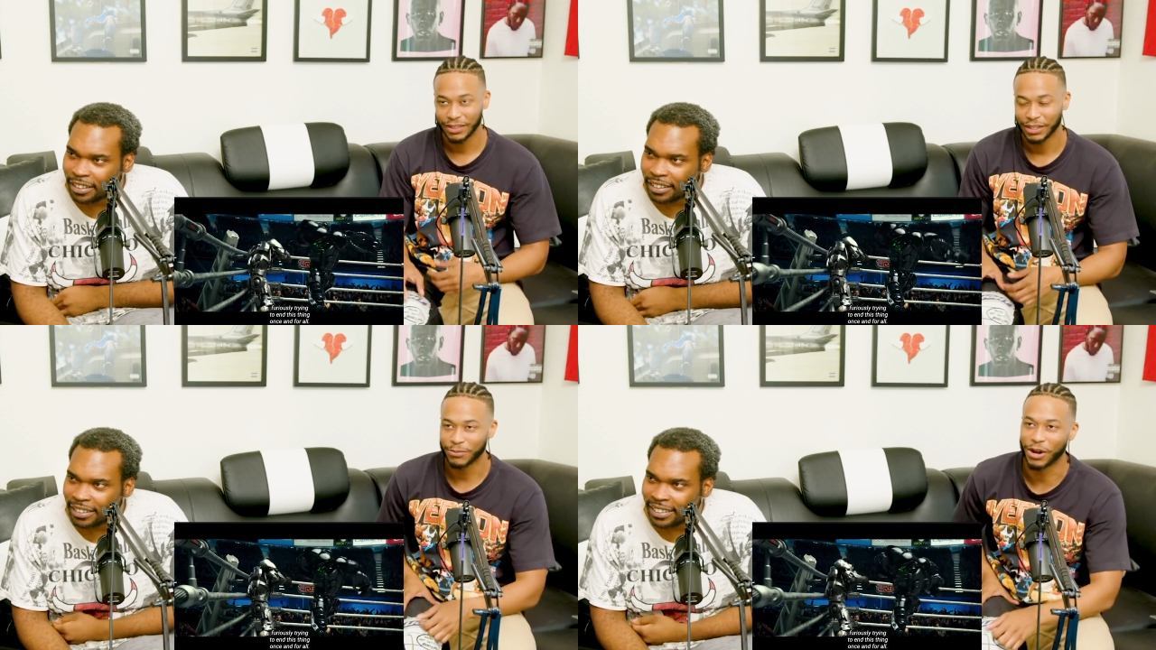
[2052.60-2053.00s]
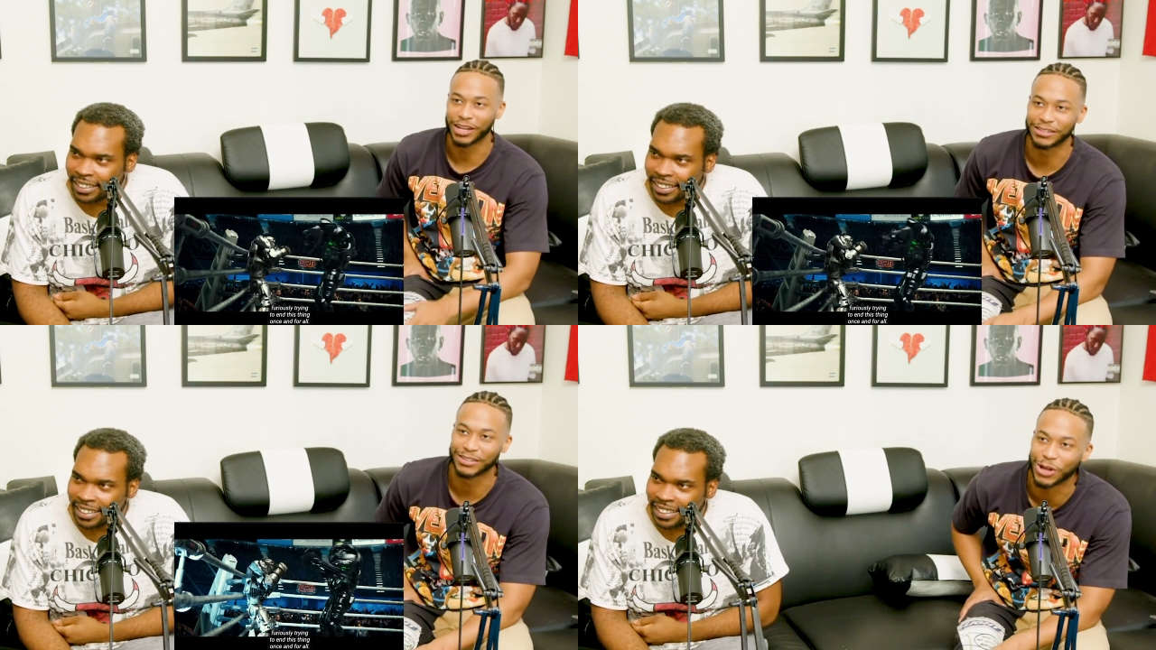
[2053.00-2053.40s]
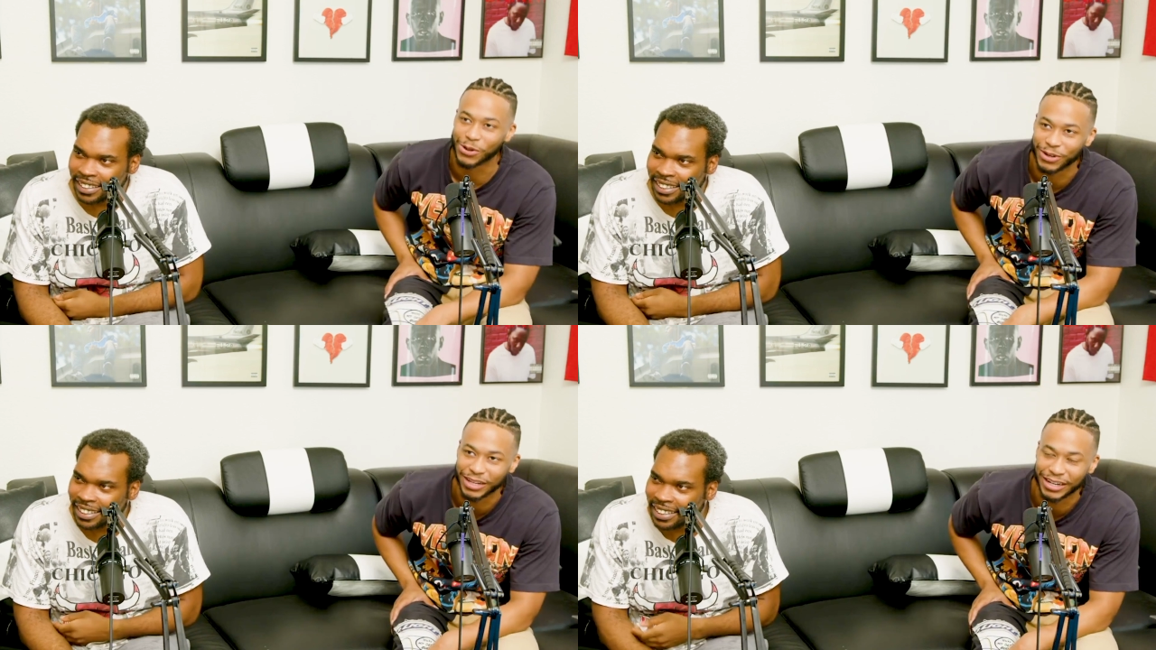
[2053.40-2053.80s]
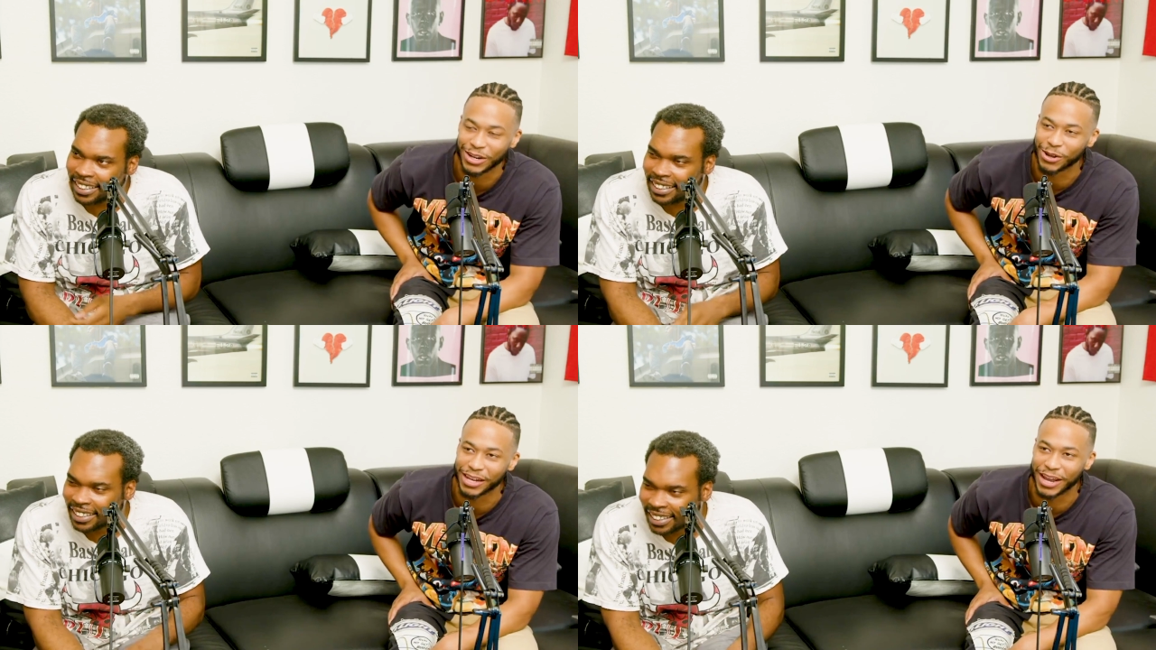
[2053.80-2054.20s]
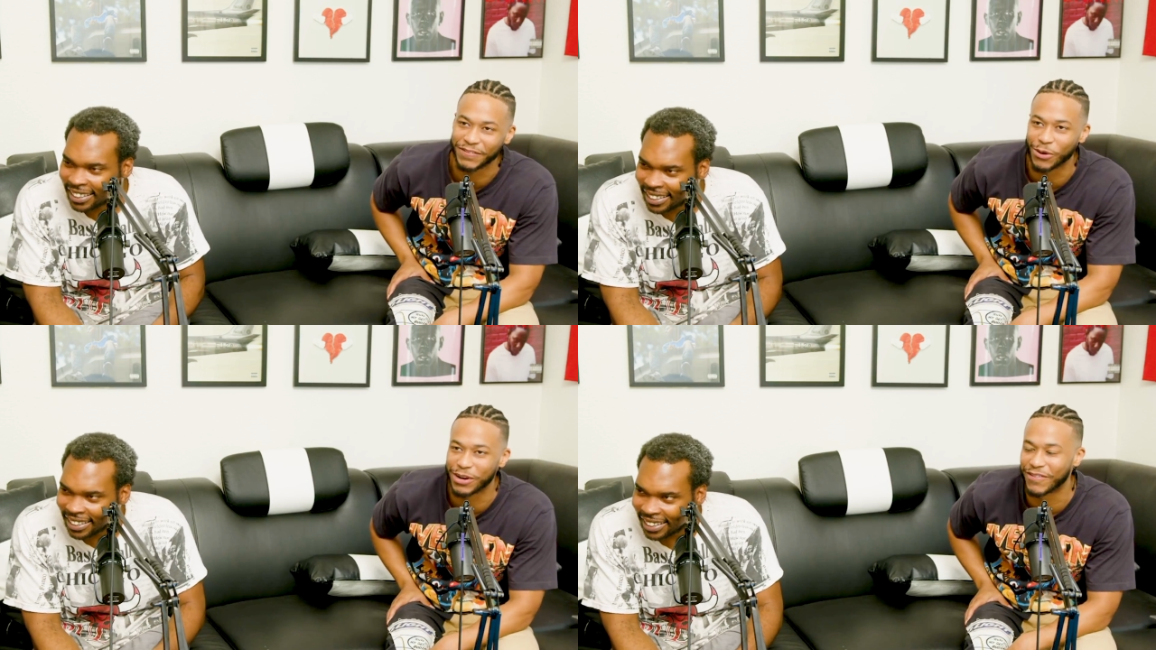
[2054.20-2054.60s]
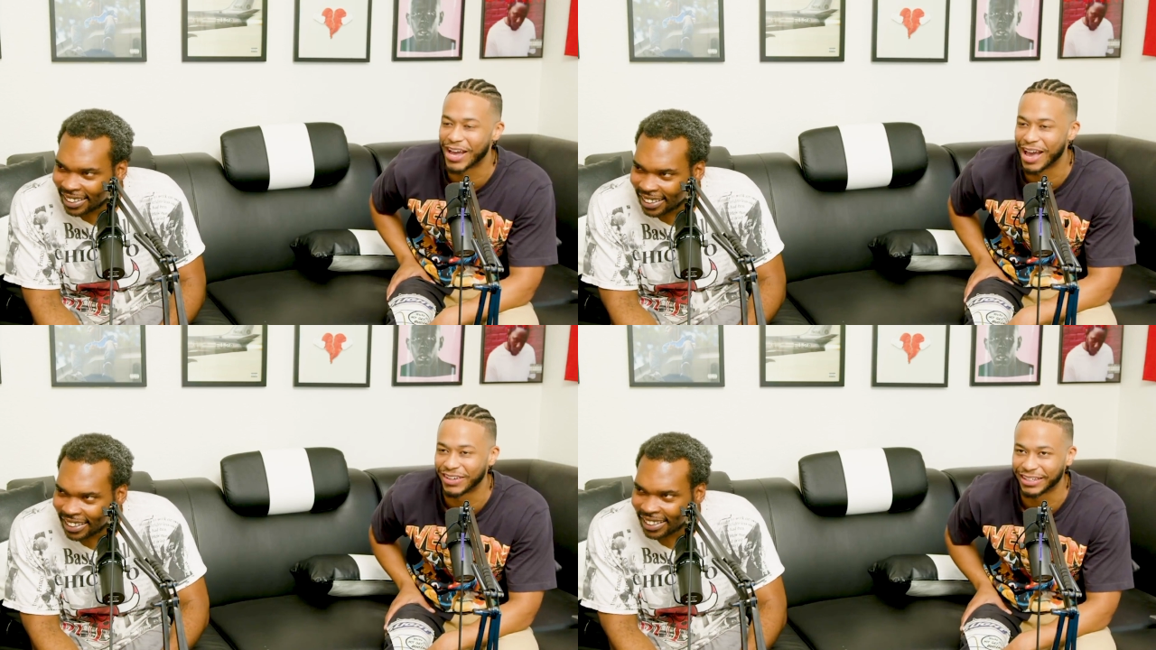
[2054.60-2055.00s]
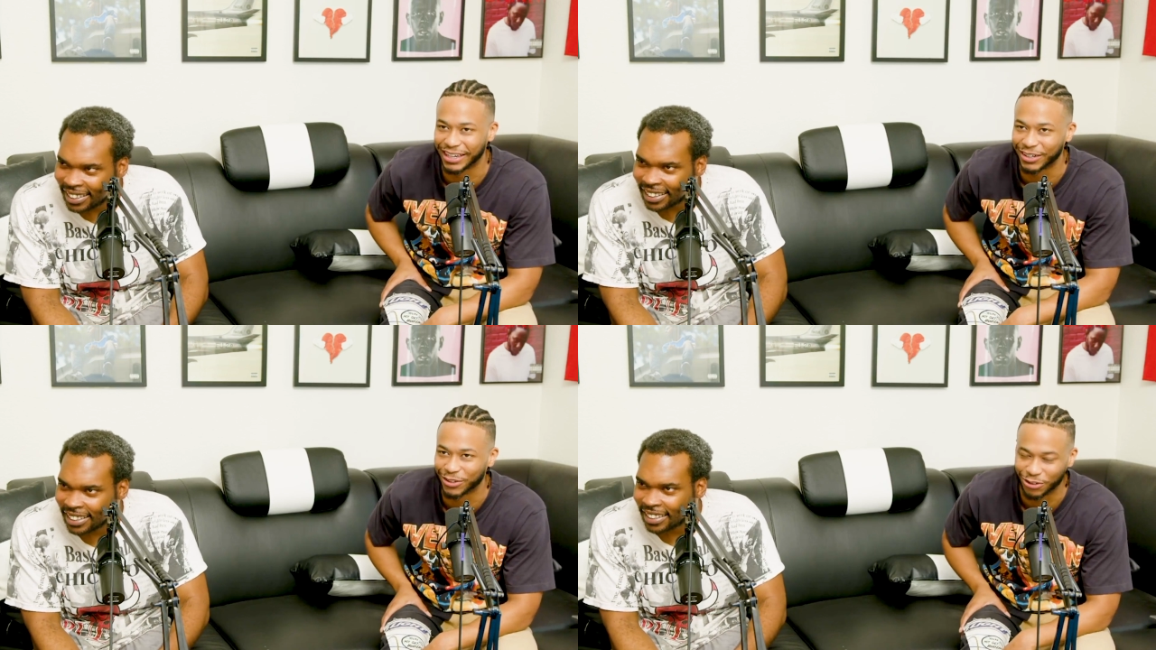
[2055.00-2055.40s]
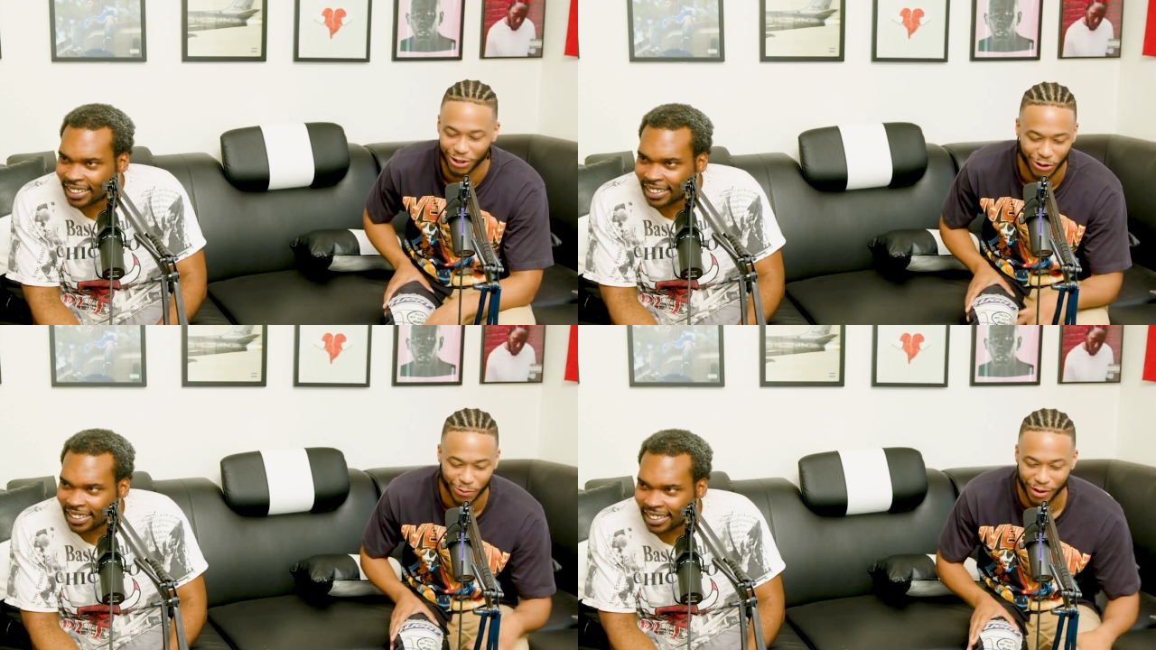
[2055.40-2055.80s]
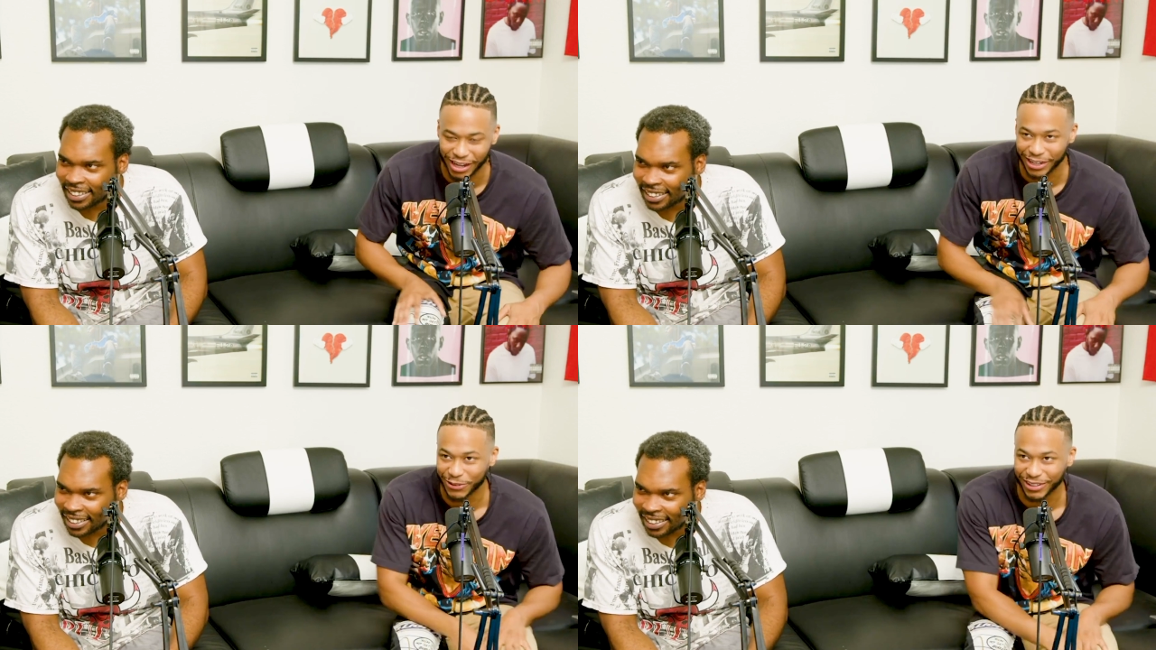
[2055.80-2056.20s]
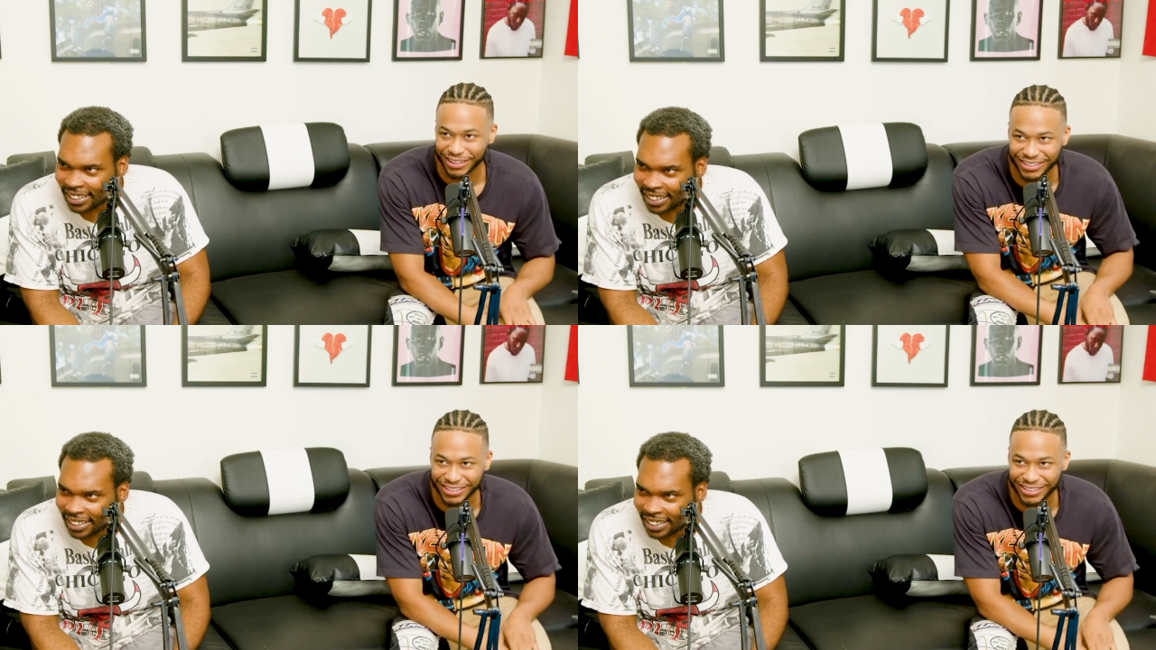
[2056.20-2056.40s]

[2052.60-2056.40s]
Speaker 1: Bro, there's no in no life they would never have a kid control a robot, anyways.